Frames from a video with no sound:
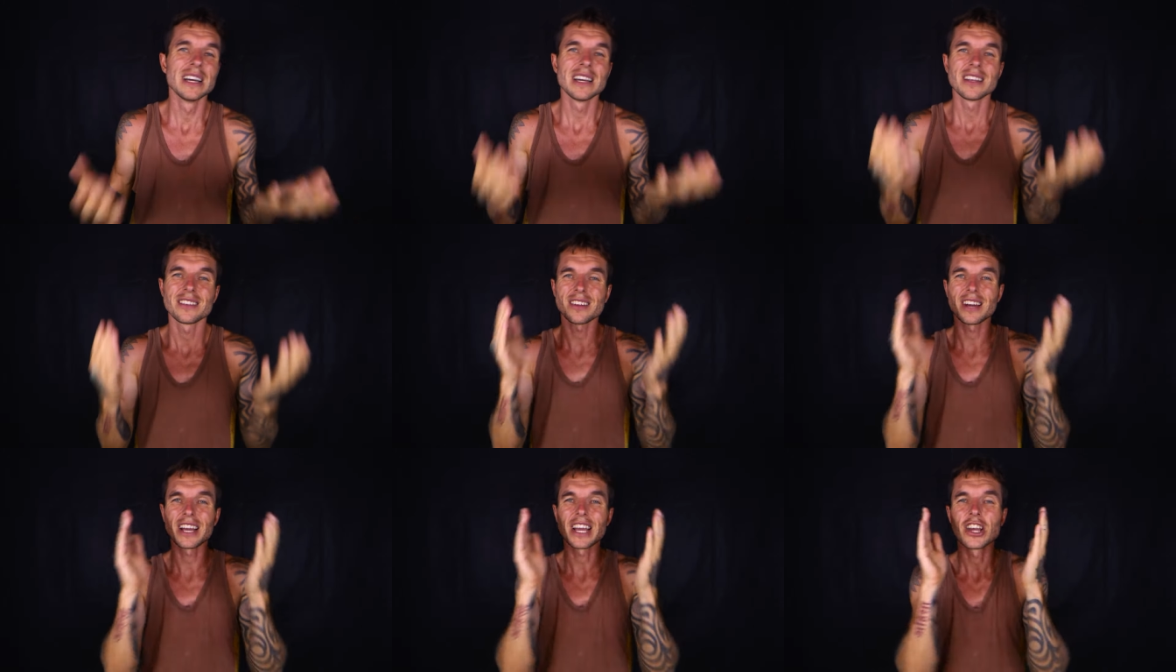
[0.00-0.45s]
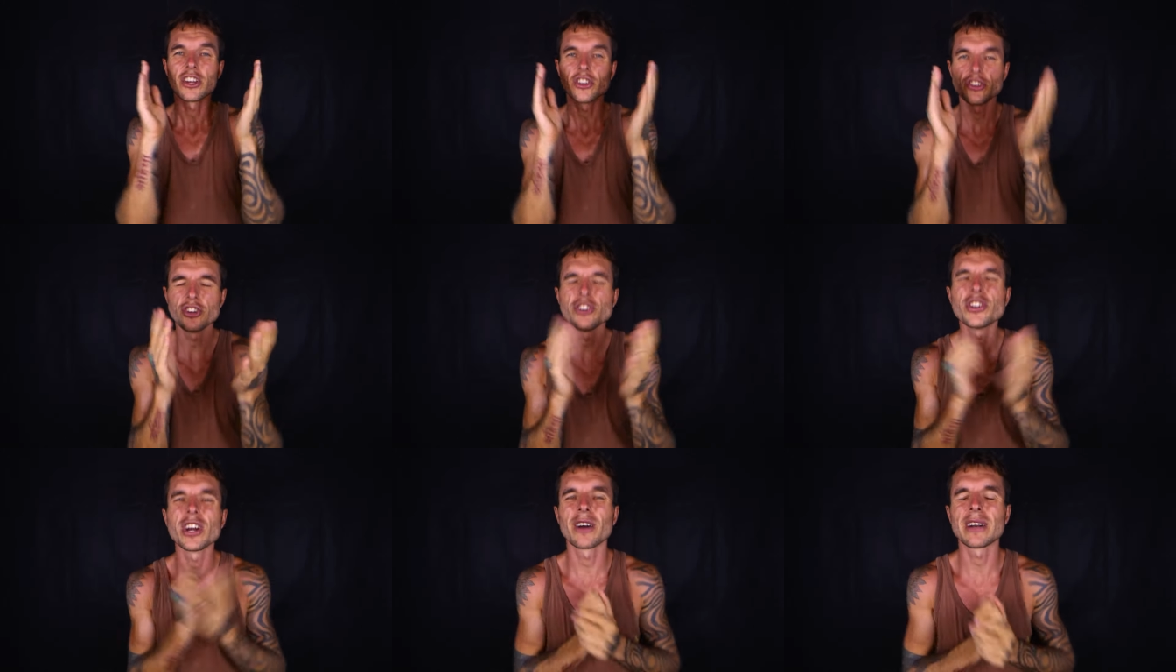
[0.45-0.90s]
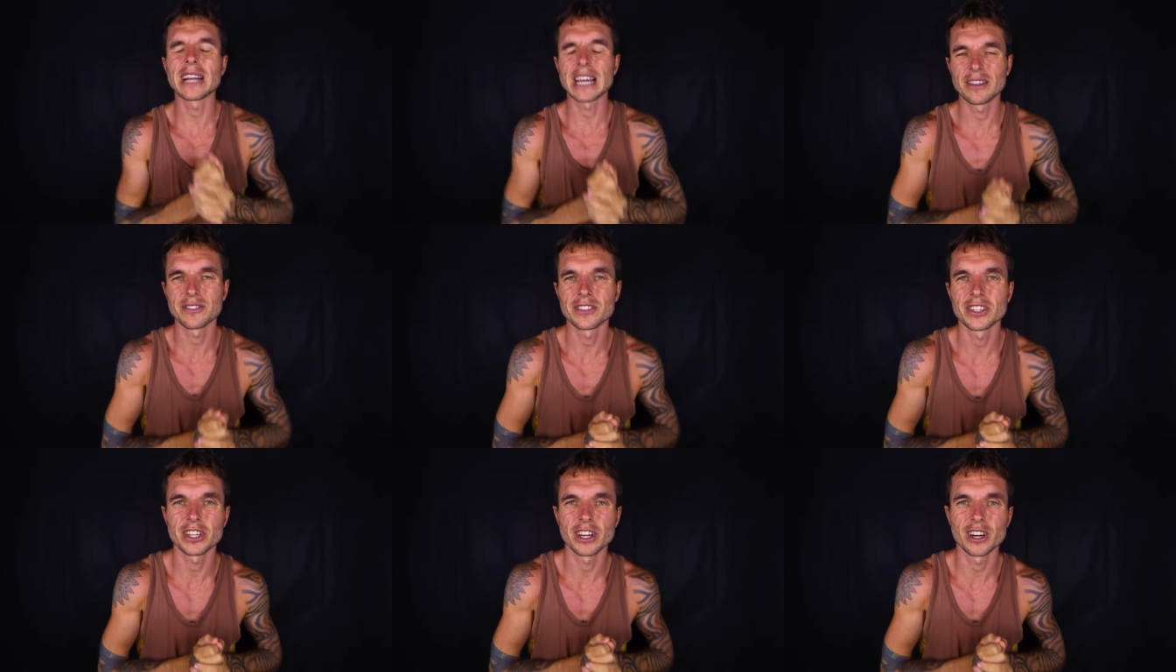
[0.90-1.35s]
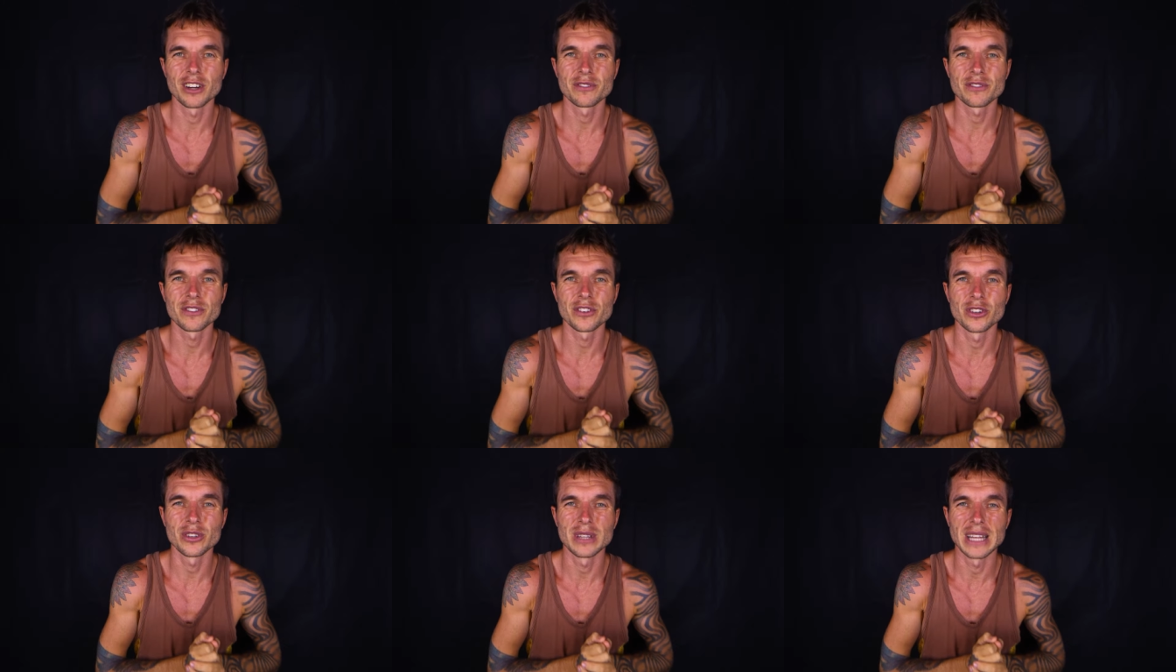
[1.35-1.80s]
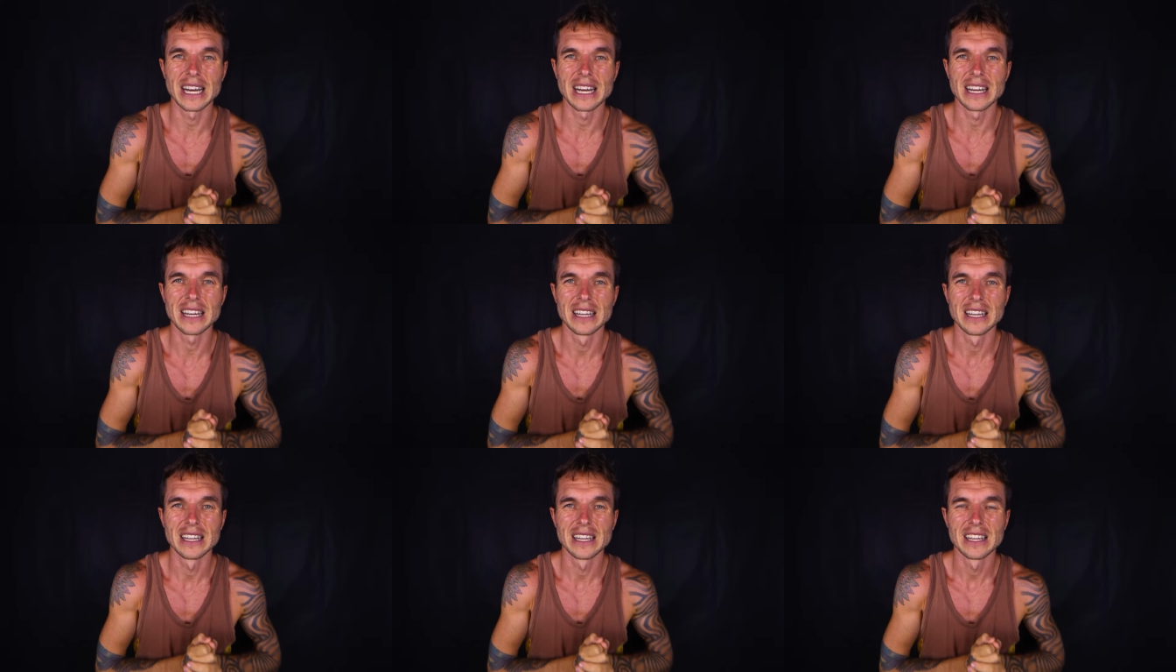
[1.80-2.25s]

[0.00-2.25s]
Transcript: It's like you don't have to go through that